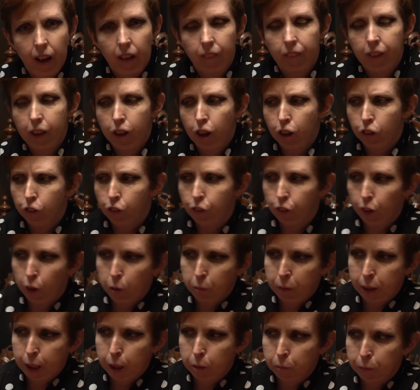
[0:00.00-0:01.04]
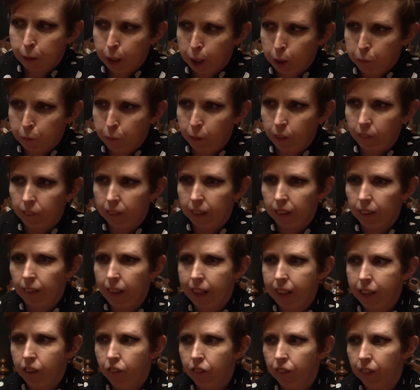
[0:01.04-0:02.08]
There are so many people that
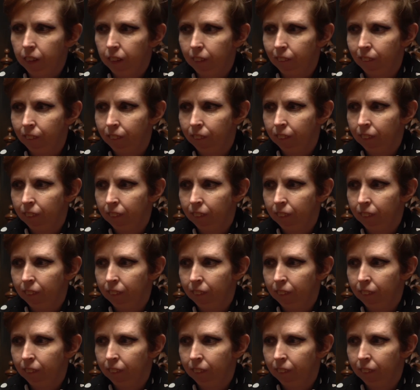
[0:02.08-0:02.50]
like to